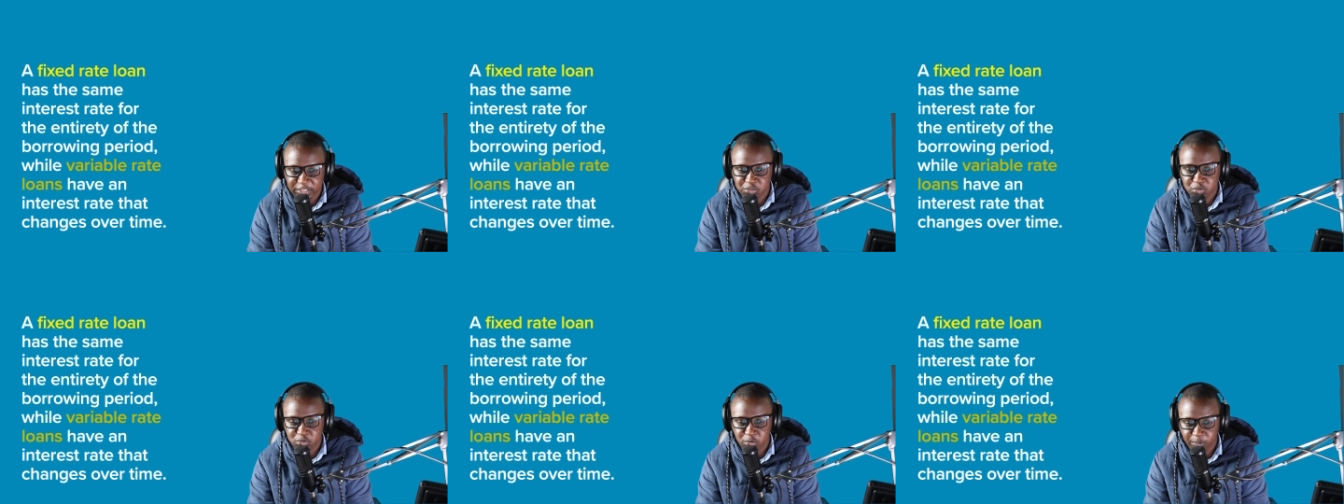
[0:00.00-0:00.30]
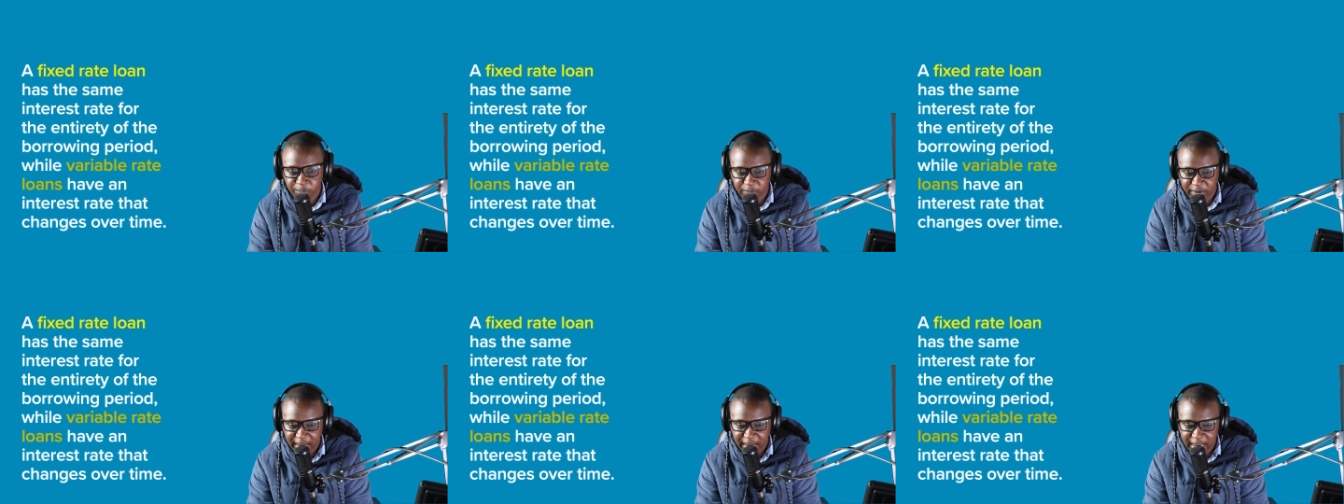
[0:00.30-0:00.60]
to
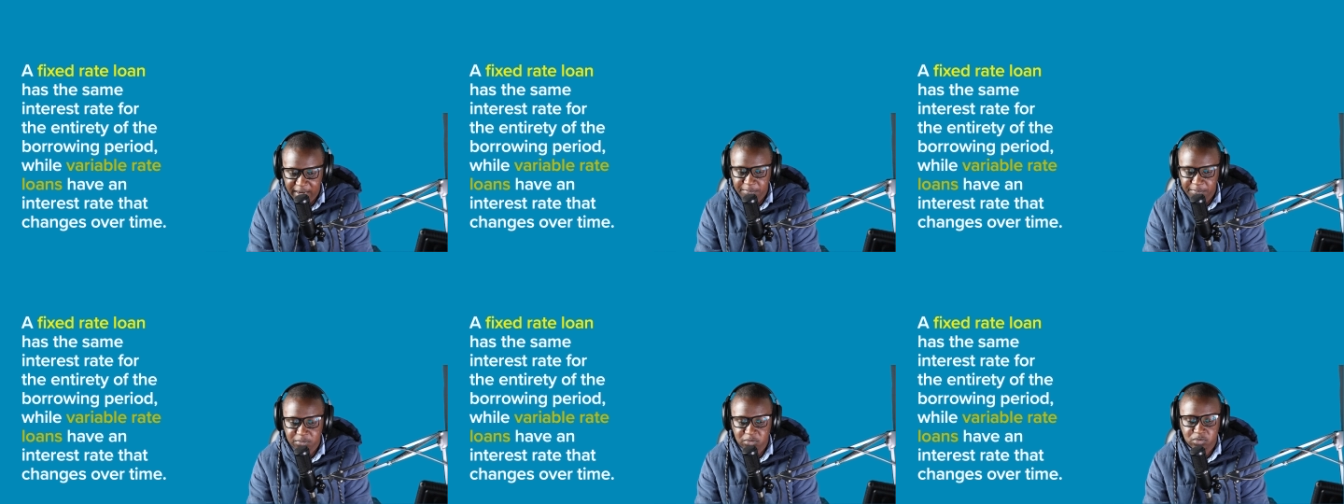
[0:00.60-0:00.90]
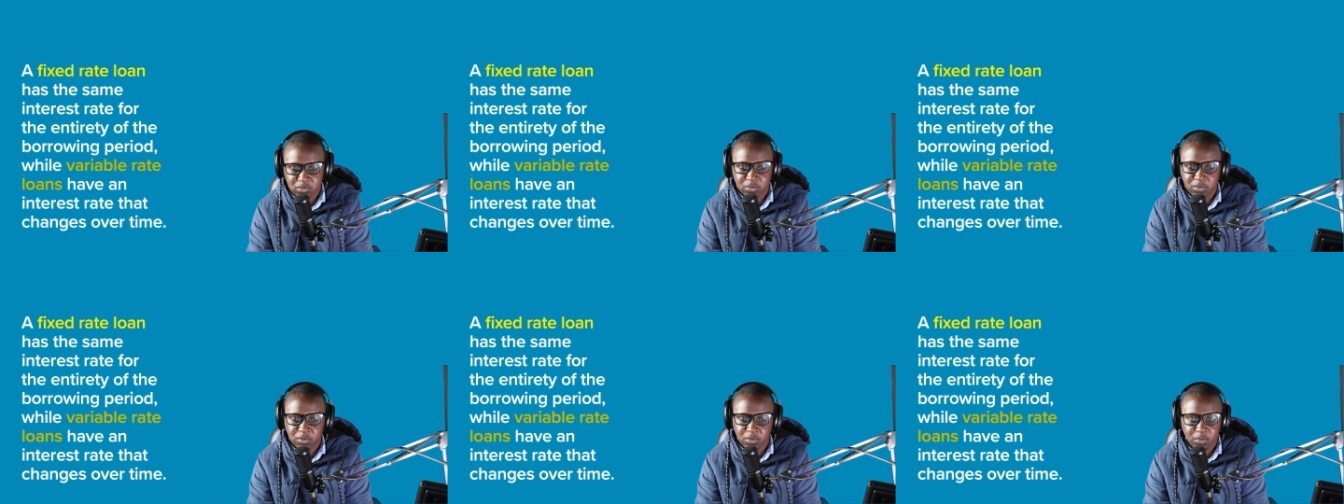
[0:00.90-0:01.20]
prime.
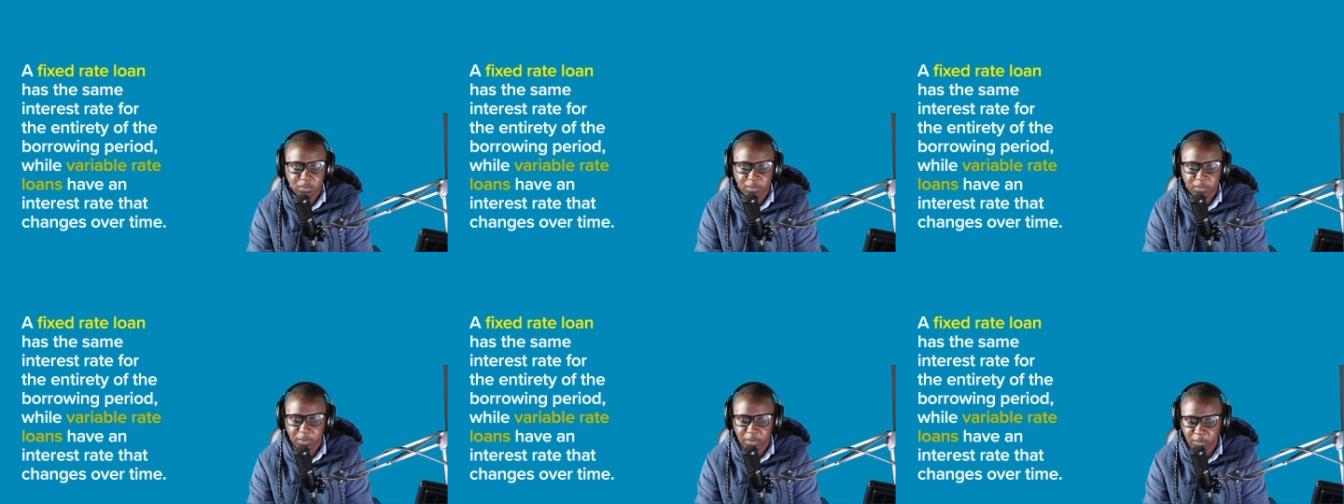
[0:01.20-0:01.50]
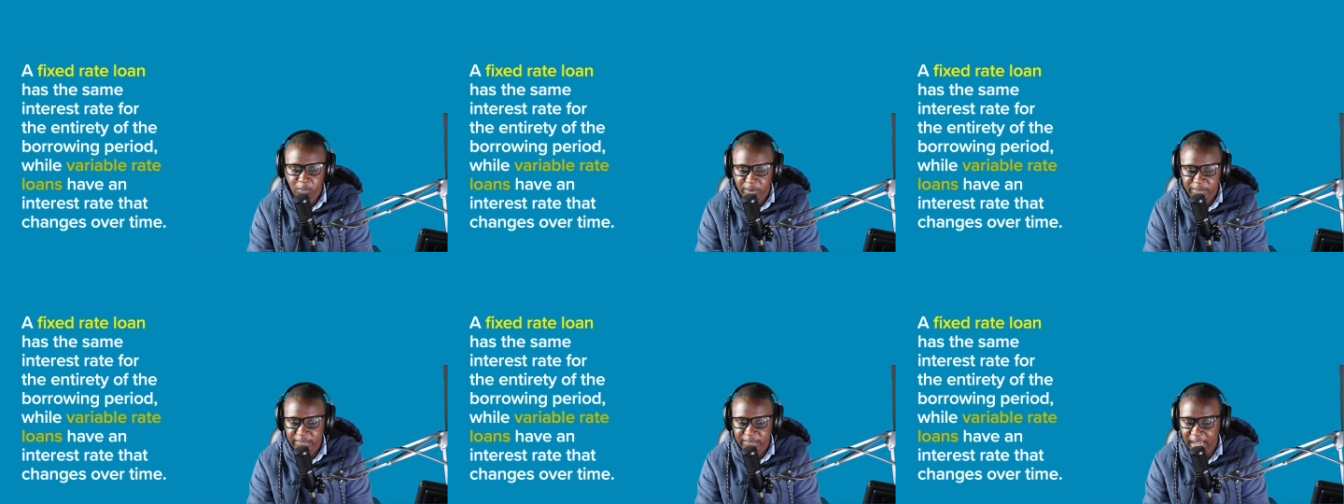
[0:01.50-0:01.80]
So
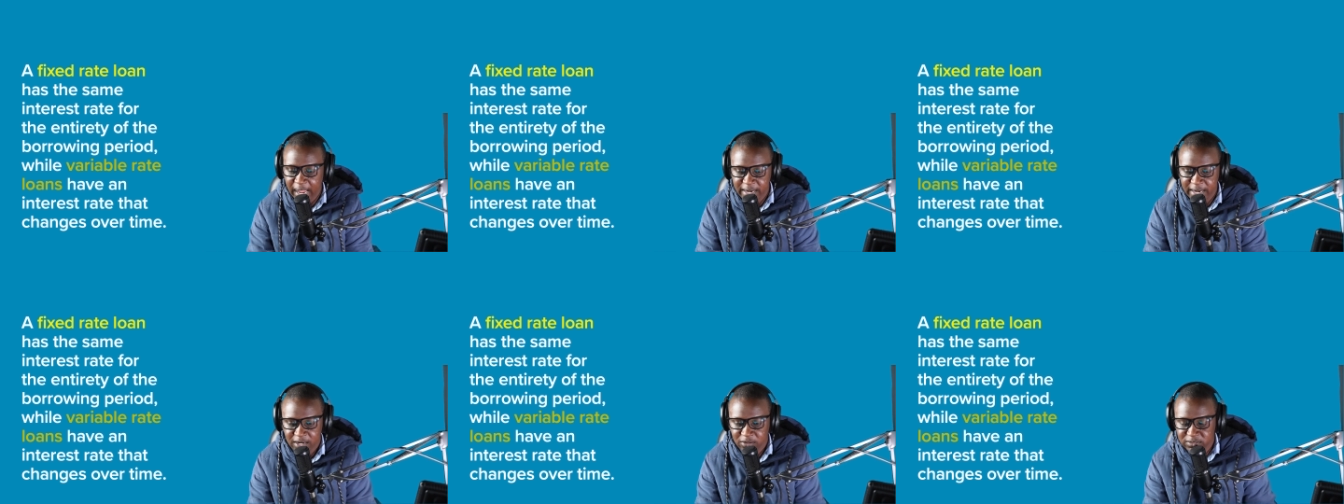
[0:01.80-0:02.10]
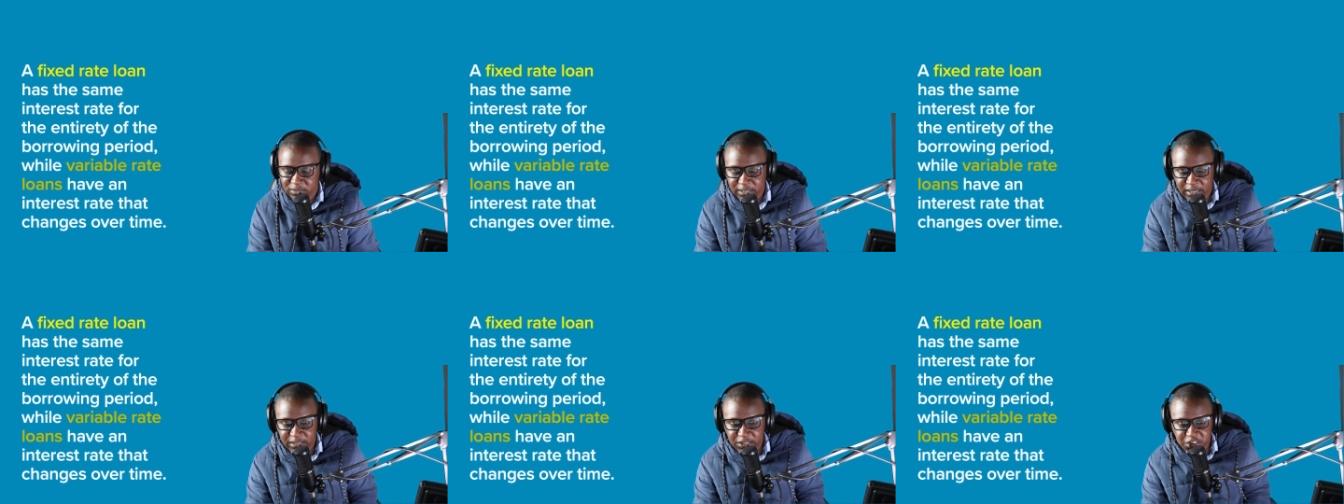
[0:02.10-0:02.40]
when they announce
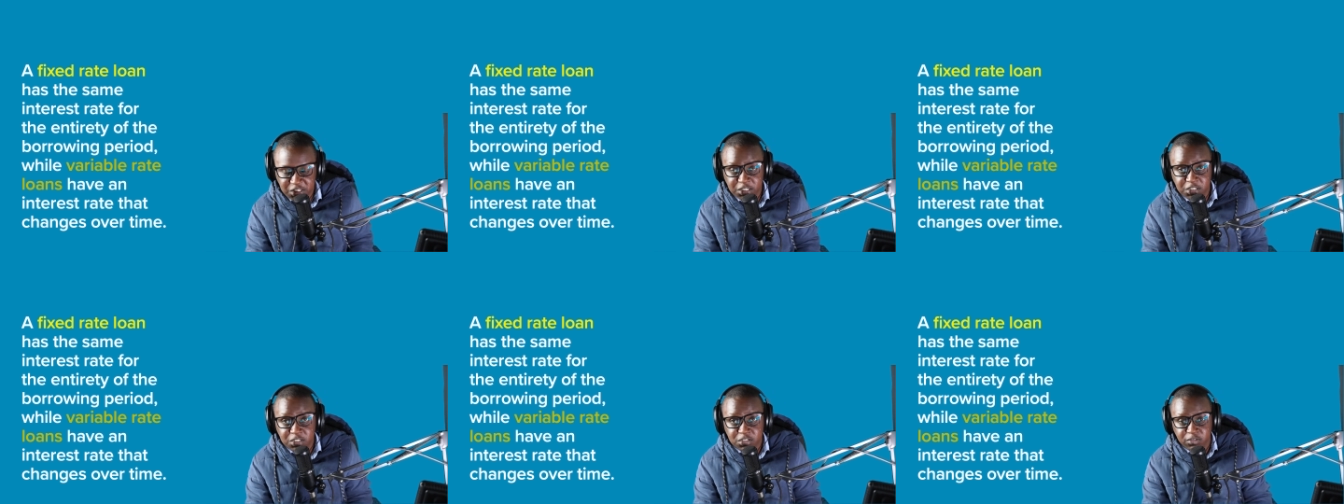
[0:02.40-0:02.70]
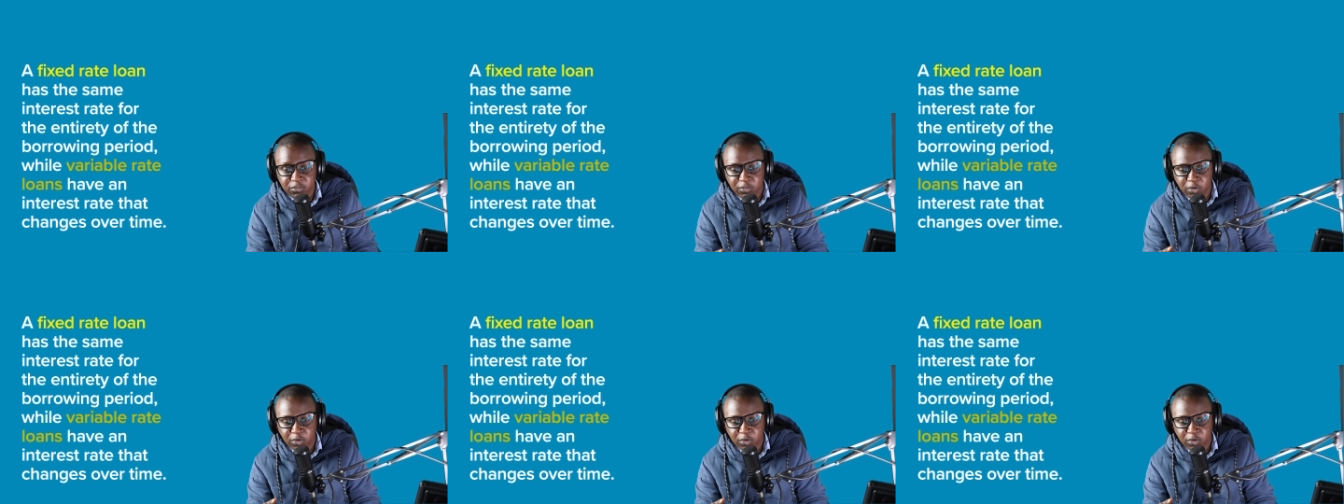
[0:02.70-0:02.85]
any changes